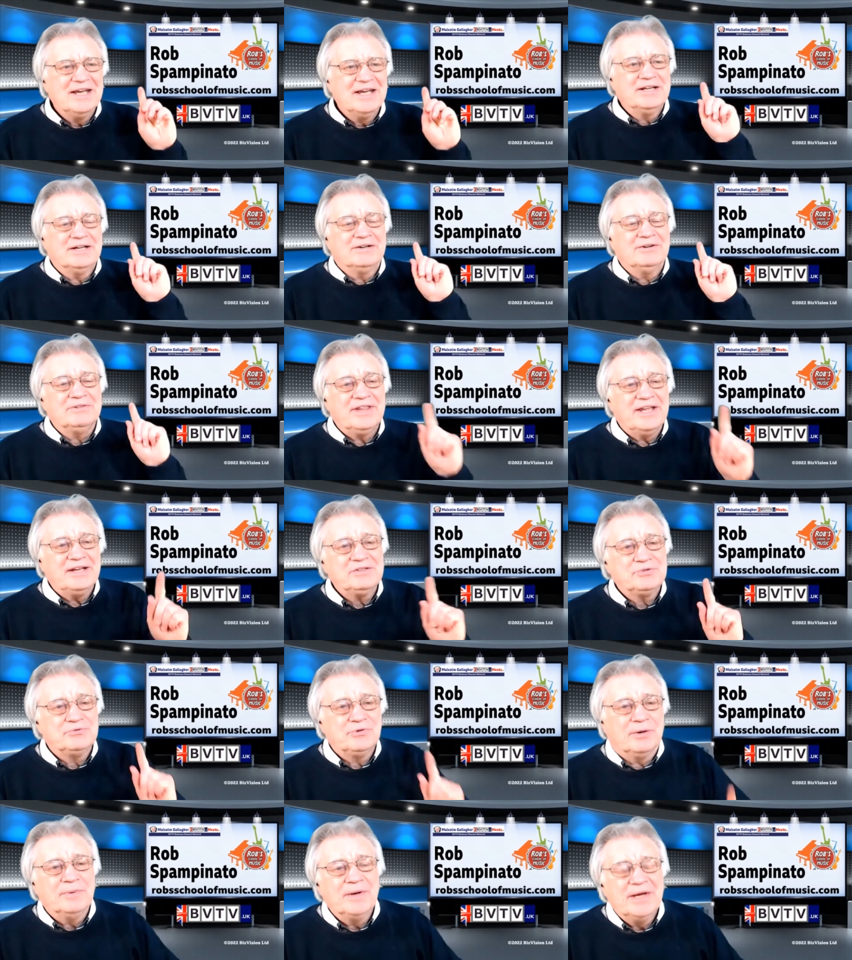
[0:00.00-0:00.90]
Now,
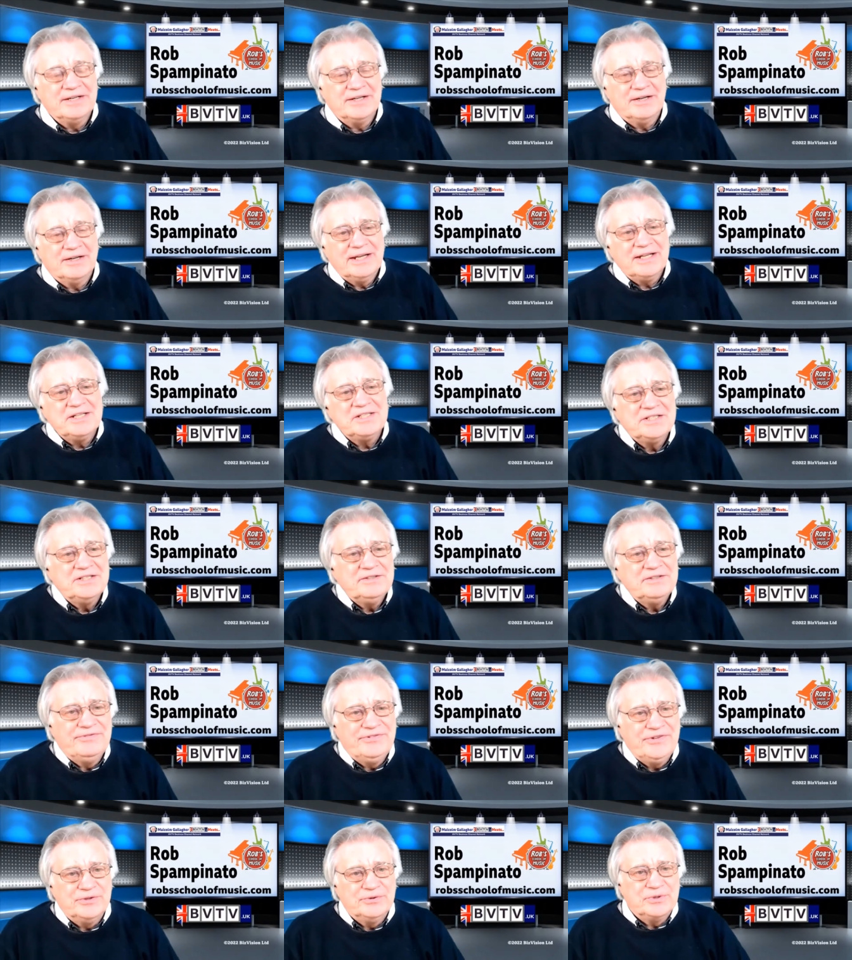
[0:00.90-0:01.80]
thanks, Rob. Now, let's
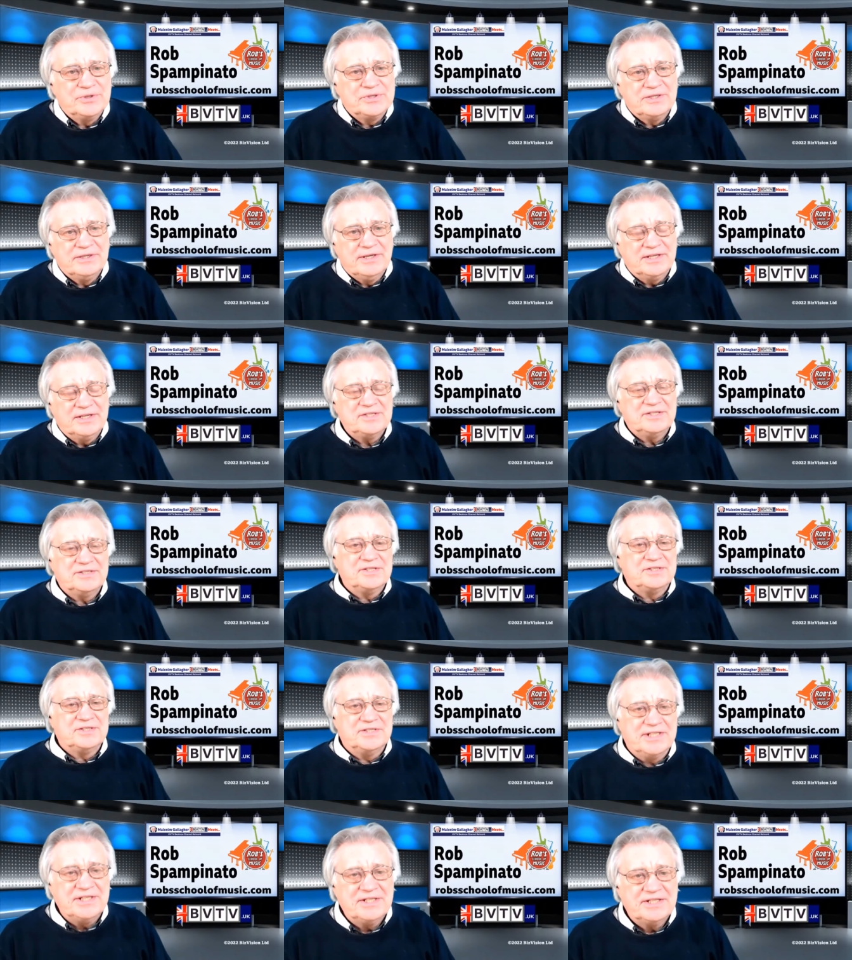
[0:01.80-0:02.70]
give viewers and
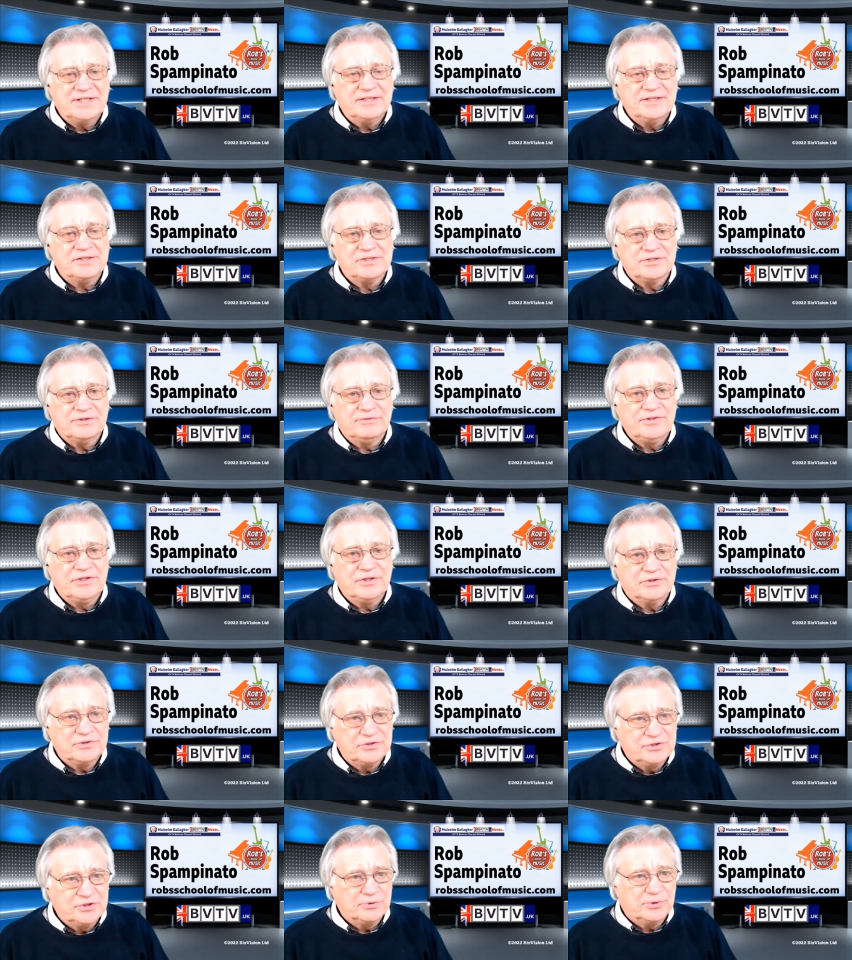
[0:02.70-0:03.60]
listeners details of
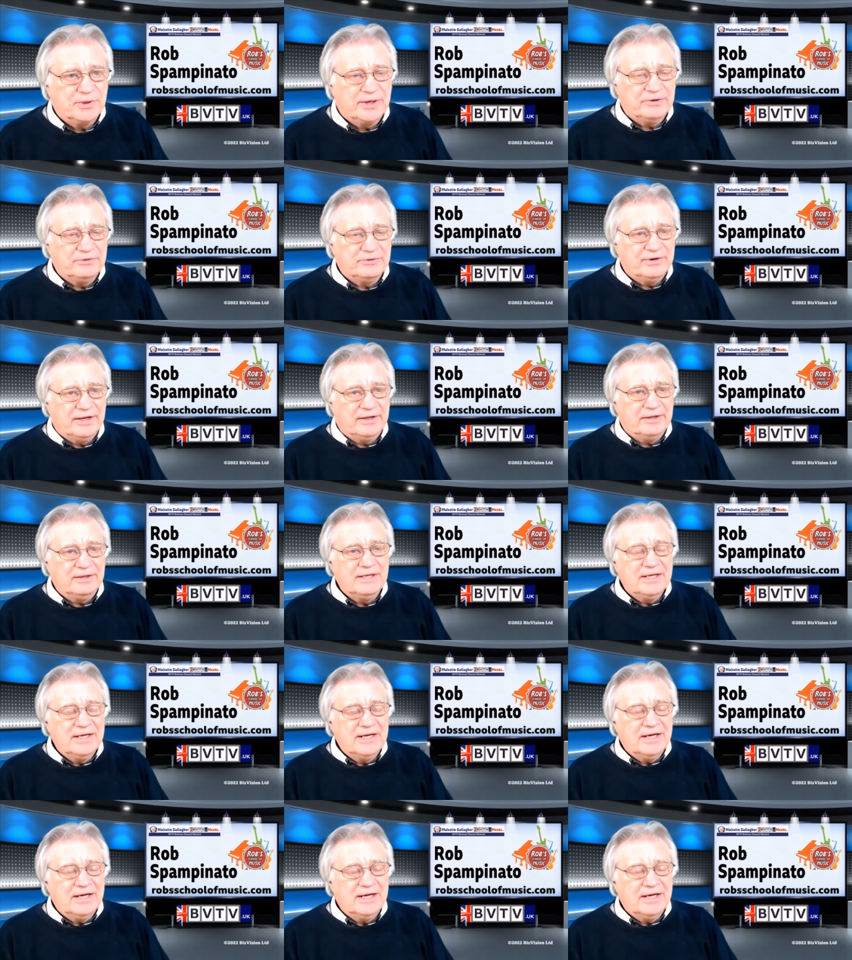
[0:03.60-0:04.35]
your URL,